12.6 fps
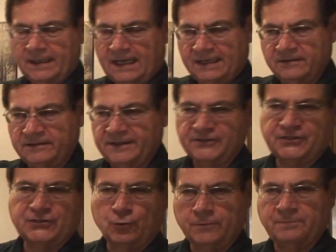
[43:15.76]
I could then
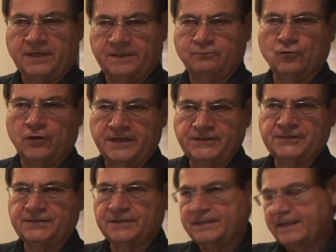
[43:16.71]
sort by price
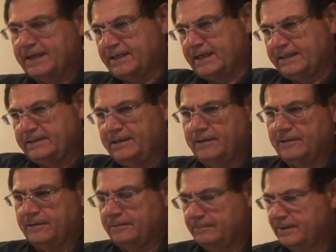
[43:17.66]
to get an
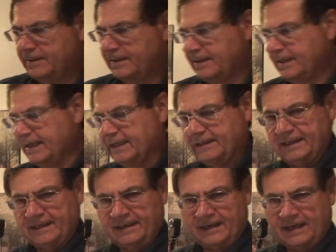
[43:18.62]
idea.
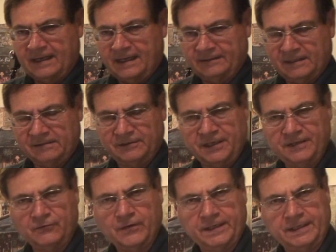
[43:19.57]
And I'll tell
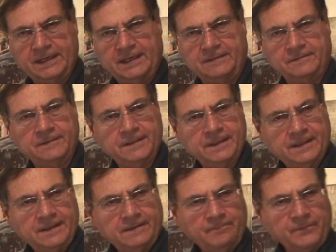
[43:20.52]
you right now,
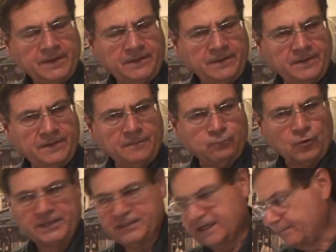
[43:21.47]
the price I